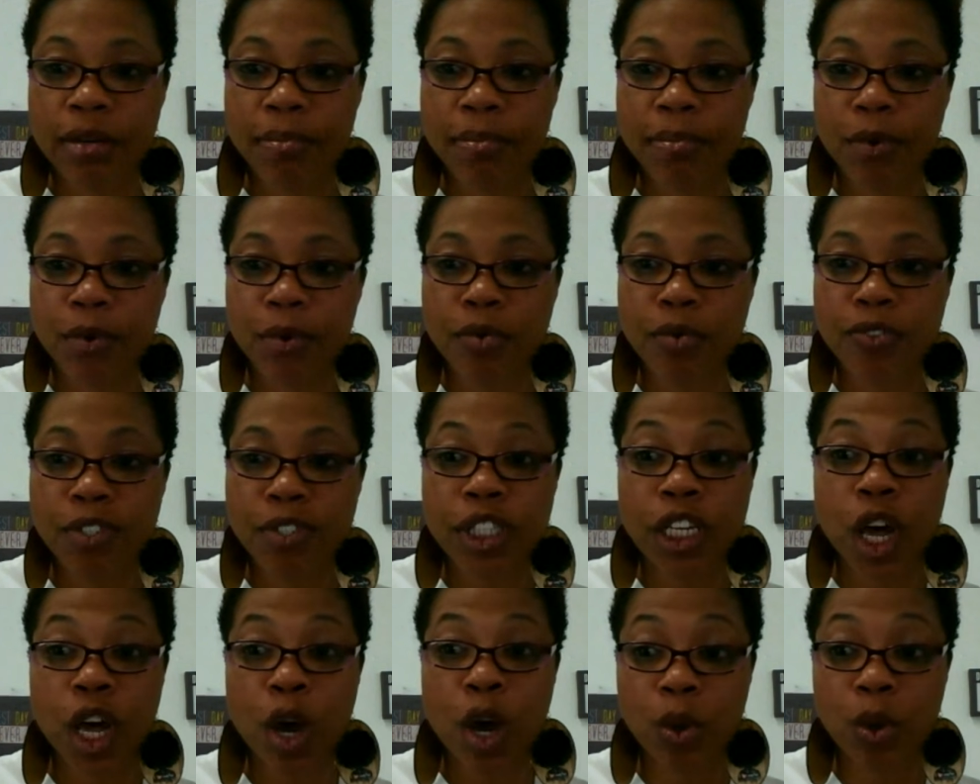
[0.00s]
to move
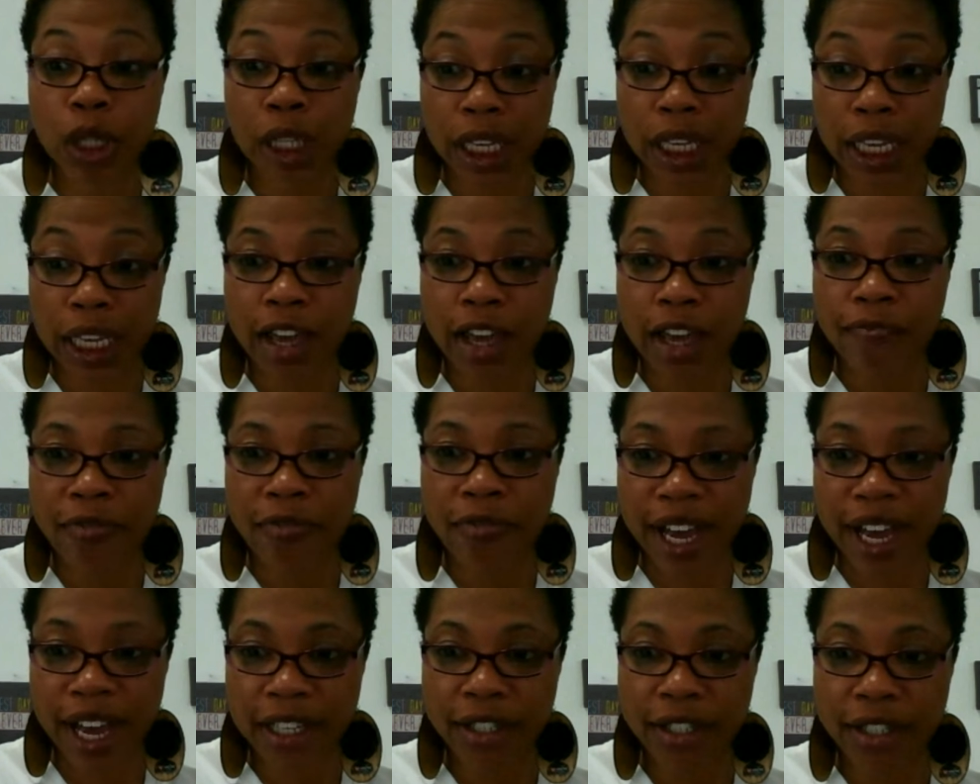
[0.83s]
slowly and
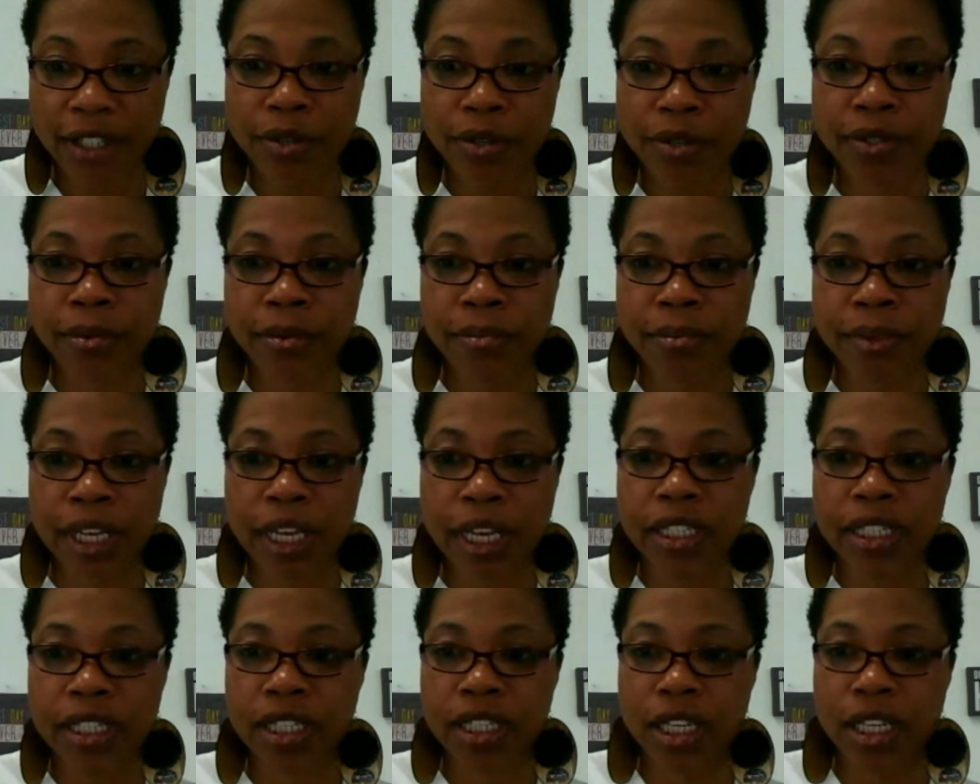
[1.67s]
fine-tune some
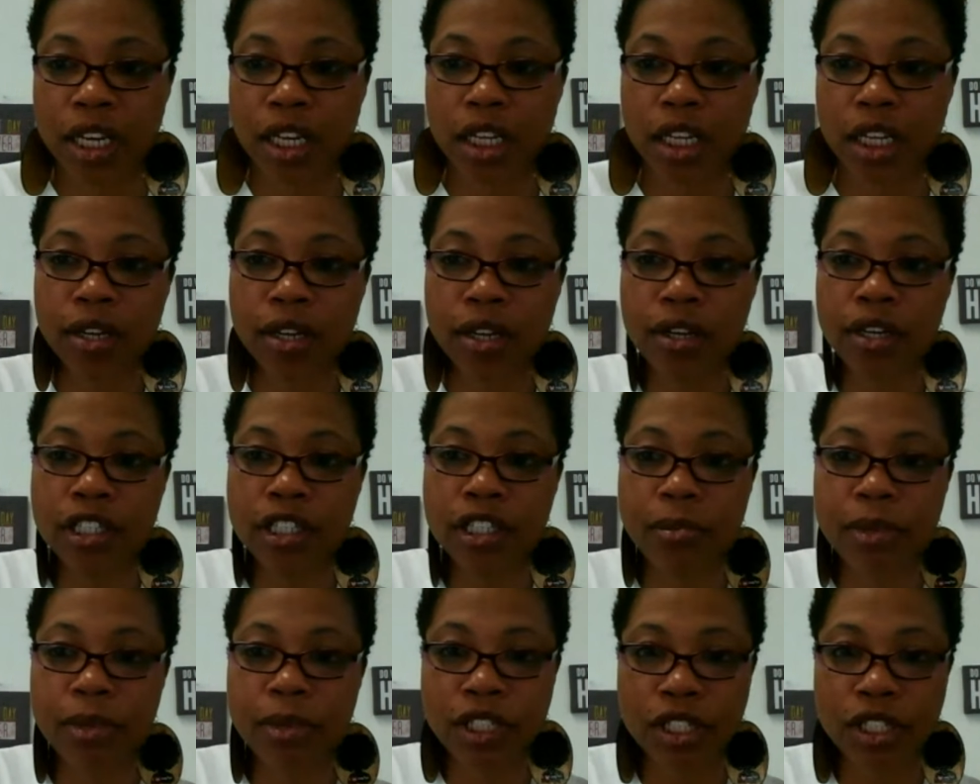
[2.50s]
things to get clear on
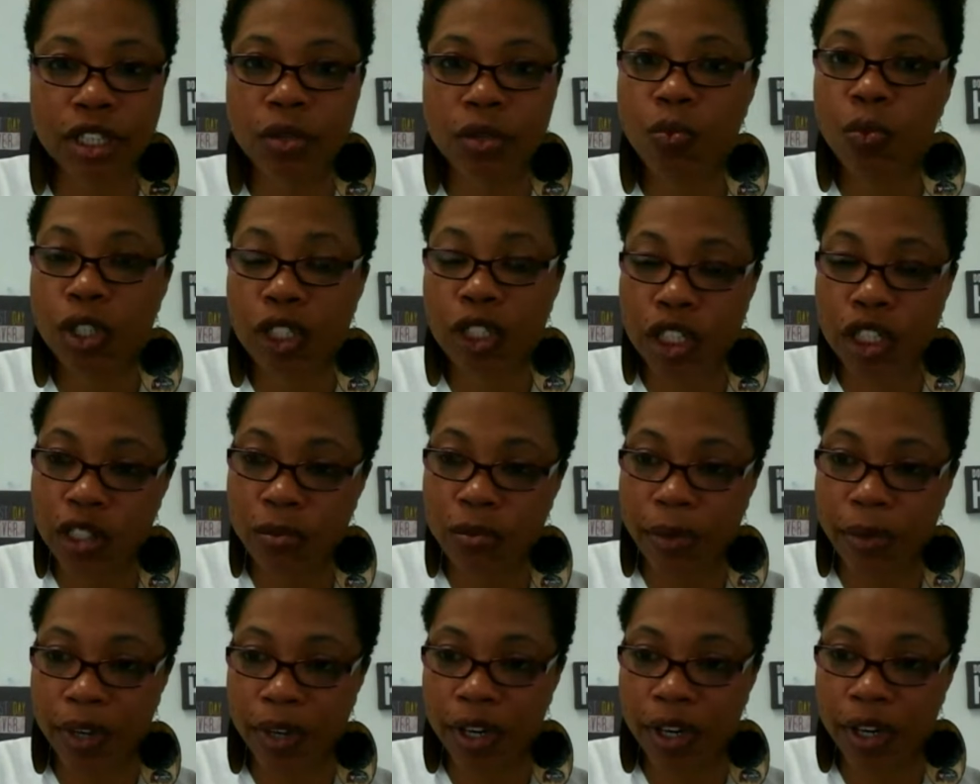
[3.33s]
his mission, which is
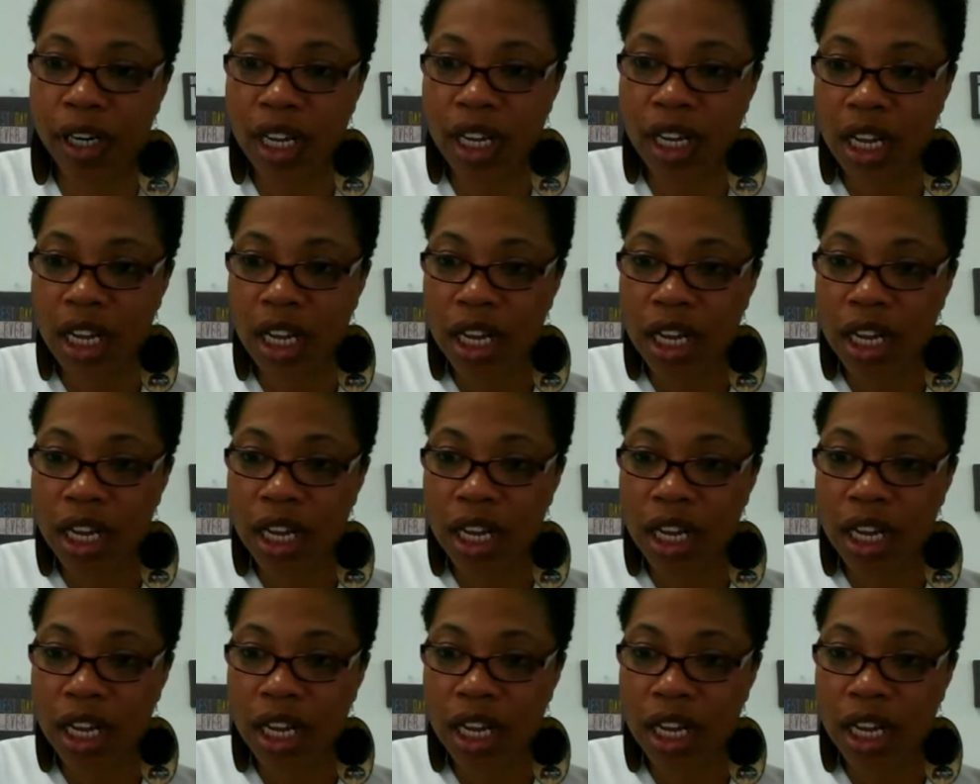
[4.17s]
smart.